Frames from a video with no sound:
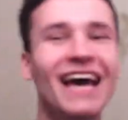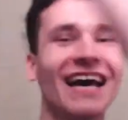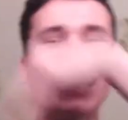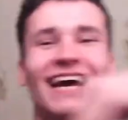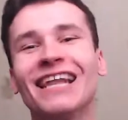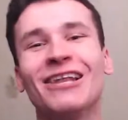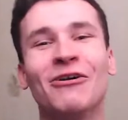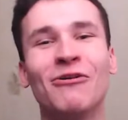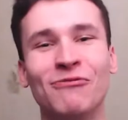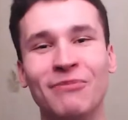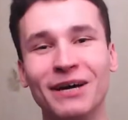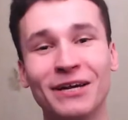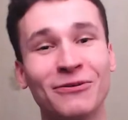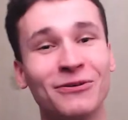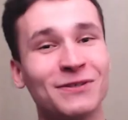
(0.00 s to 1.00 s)
Hello,
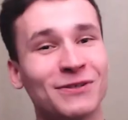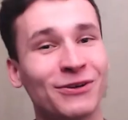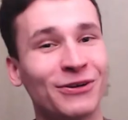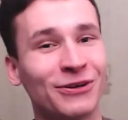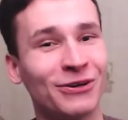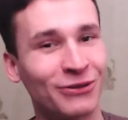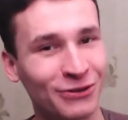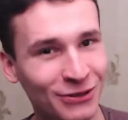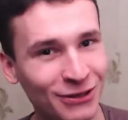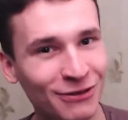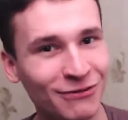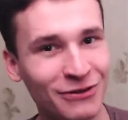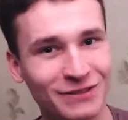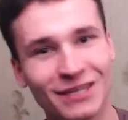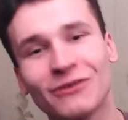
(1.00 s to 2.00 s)
everybody! what's your whole
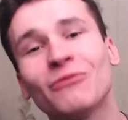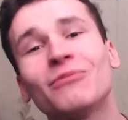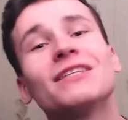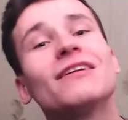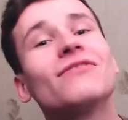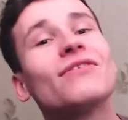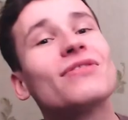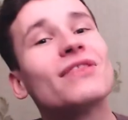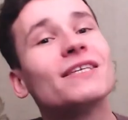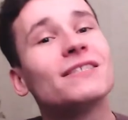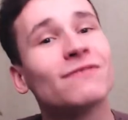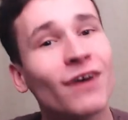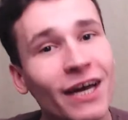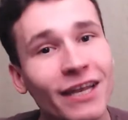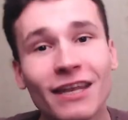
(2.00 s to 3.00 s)
universe? I hope that everything is
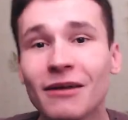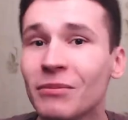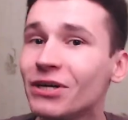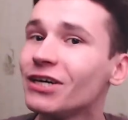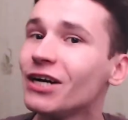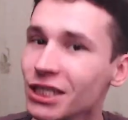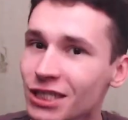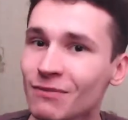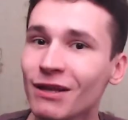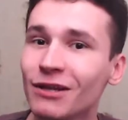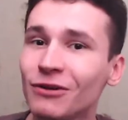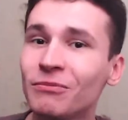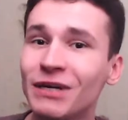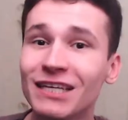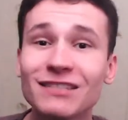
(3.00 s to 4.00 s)
fine and I'm a Russian man
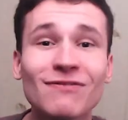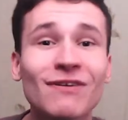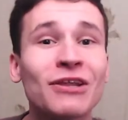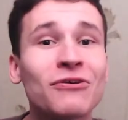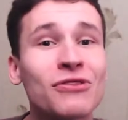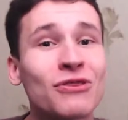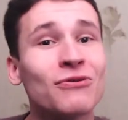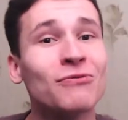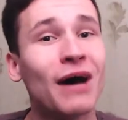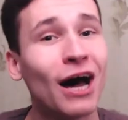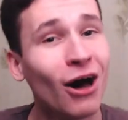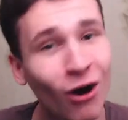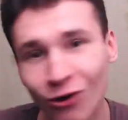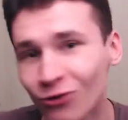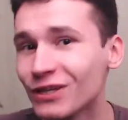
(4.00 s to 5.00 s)
who brings value through my
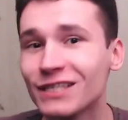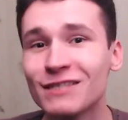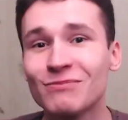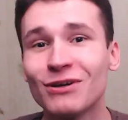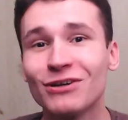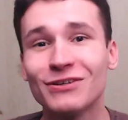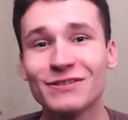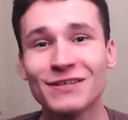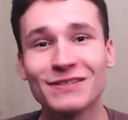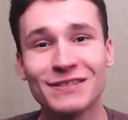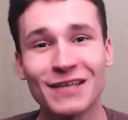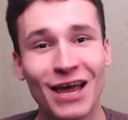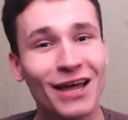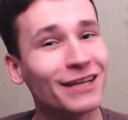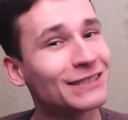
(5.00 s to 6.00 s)
own experiences
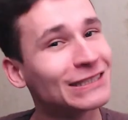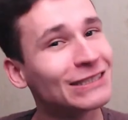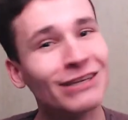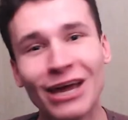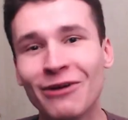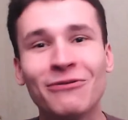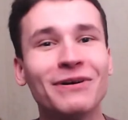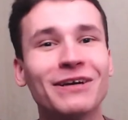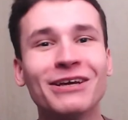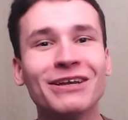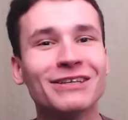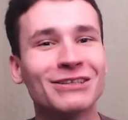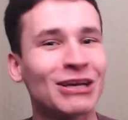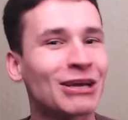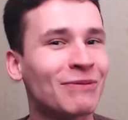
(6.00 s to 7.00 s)
and today we're gonna
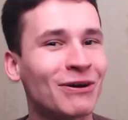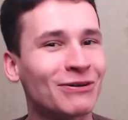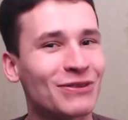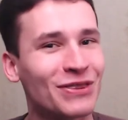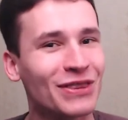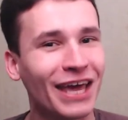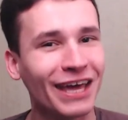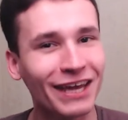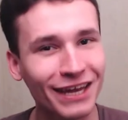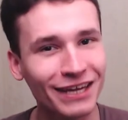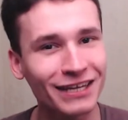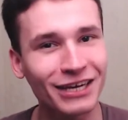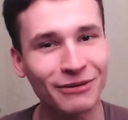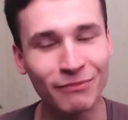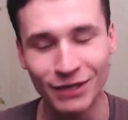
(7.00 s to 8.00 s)
talk about the
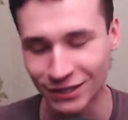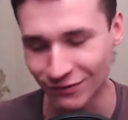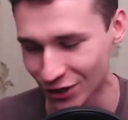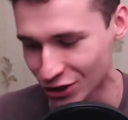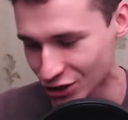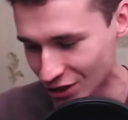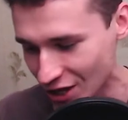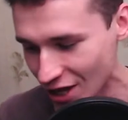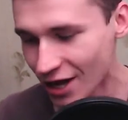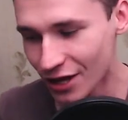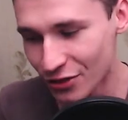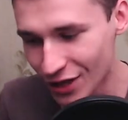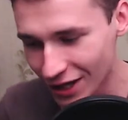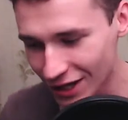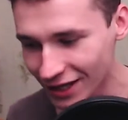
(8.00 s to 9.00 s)
inner motivation,
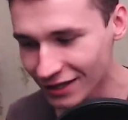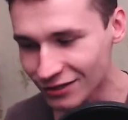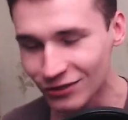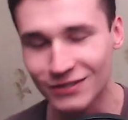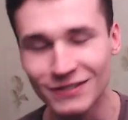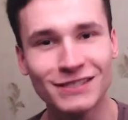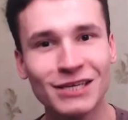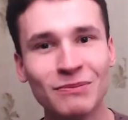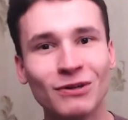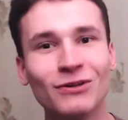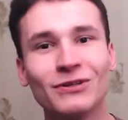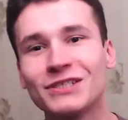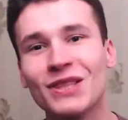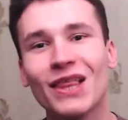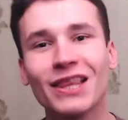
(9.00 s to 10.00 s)
the inner
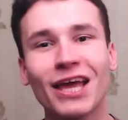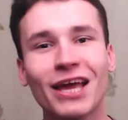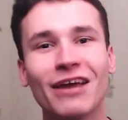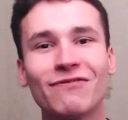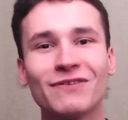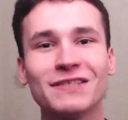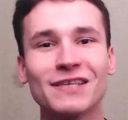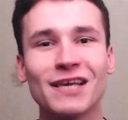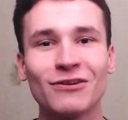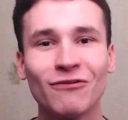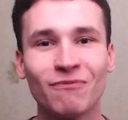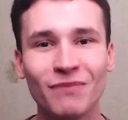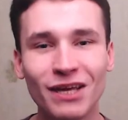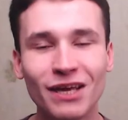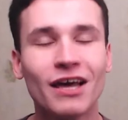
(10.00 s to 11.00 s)
stimulus that I have inside
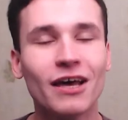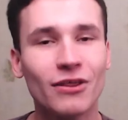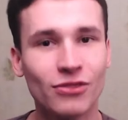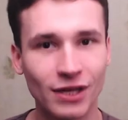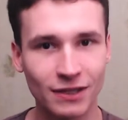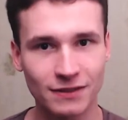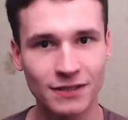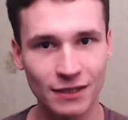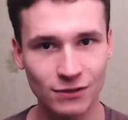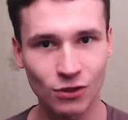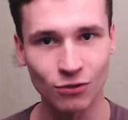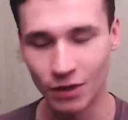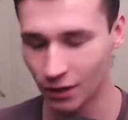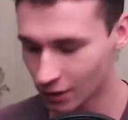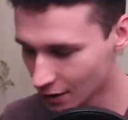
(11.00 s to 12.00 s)
of me that says to
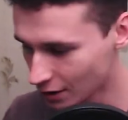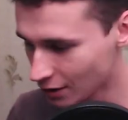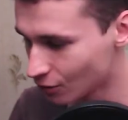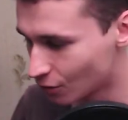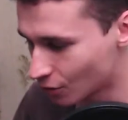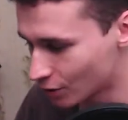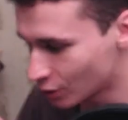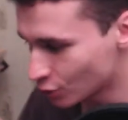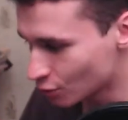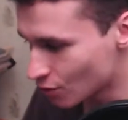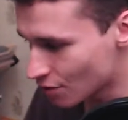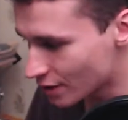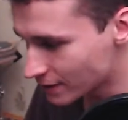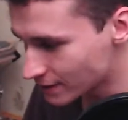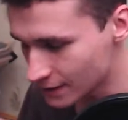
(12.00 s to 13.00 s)
me, Igor, do
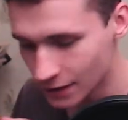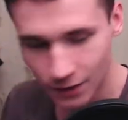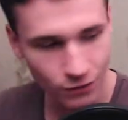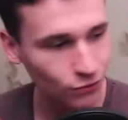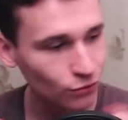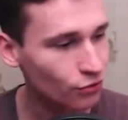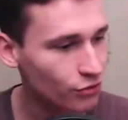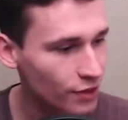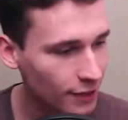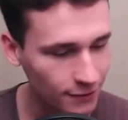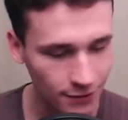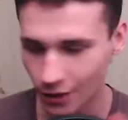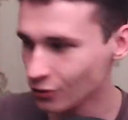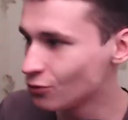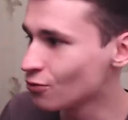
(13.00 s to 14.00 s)
this, do that,
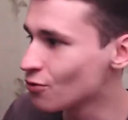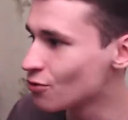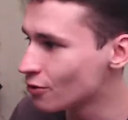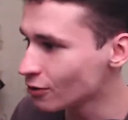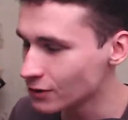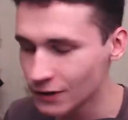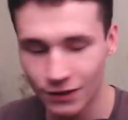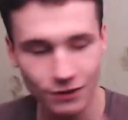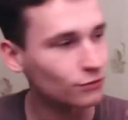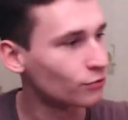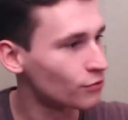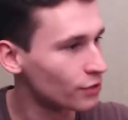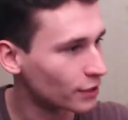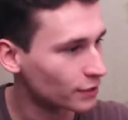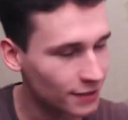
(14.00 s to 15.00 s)
do those, do
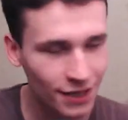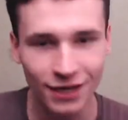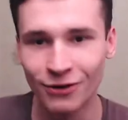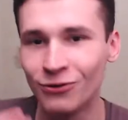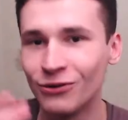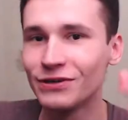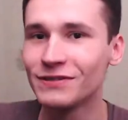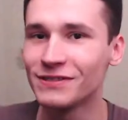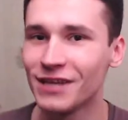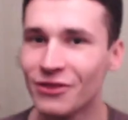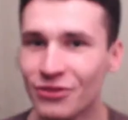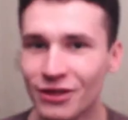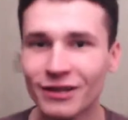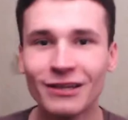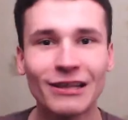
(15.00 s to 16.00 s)
this, or
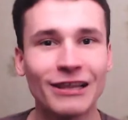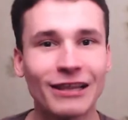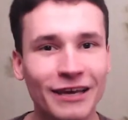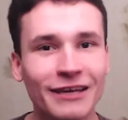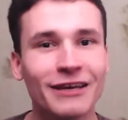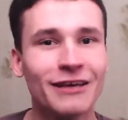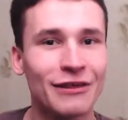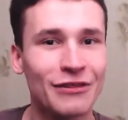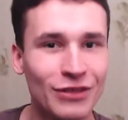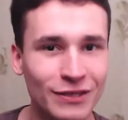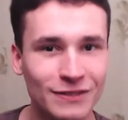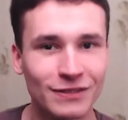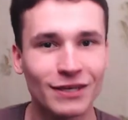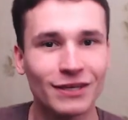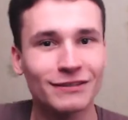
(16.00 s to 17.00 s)
something like
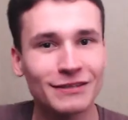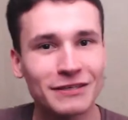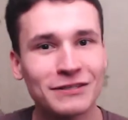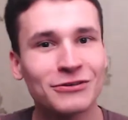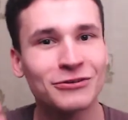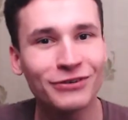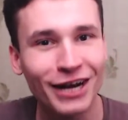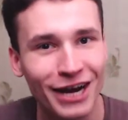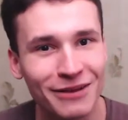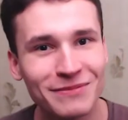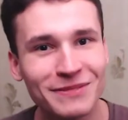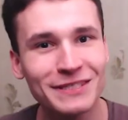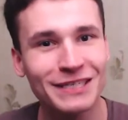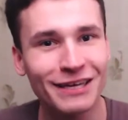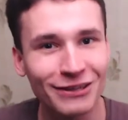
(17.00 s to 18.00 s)
this. It is rhyme
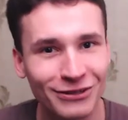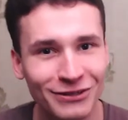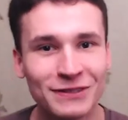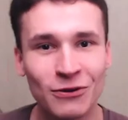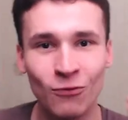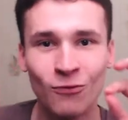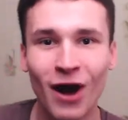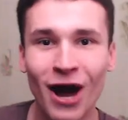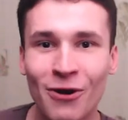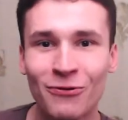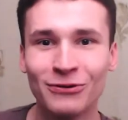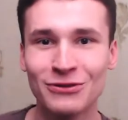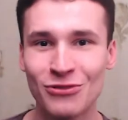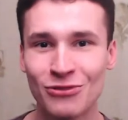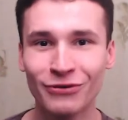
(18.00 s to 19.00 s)
skills. Wow,
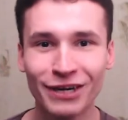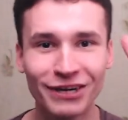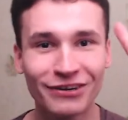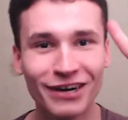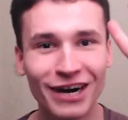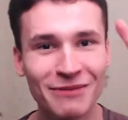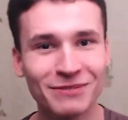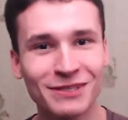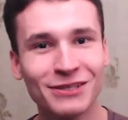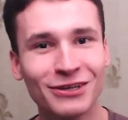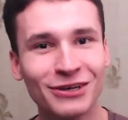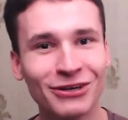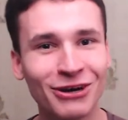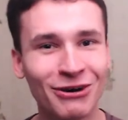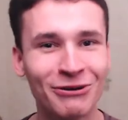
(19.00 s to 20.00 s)
three rhymes in a
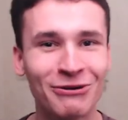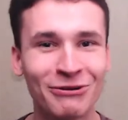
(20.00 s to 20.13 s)
row.